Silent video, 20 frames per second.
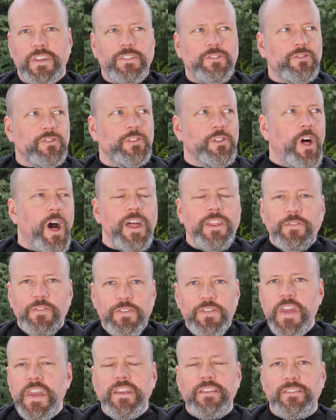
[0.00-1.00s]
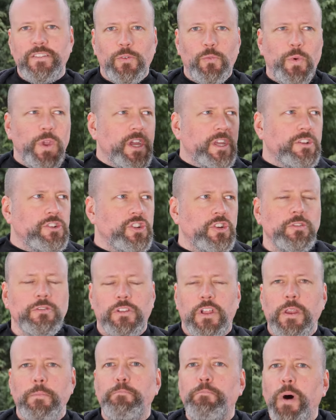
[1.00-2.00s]
Like, there's a lot of things that we could choose,
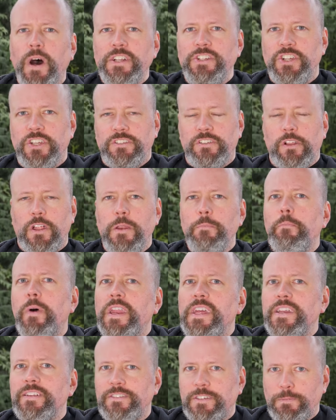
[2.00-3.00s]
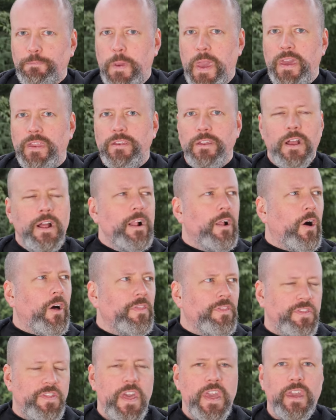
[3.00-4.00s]
a lot of budgets, a lot of money gets spent
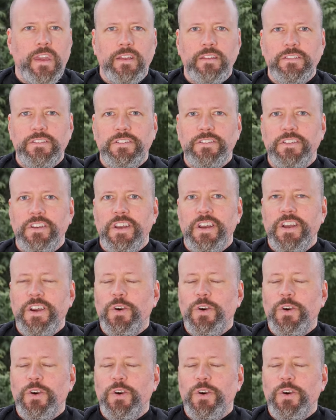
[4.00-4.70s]
on things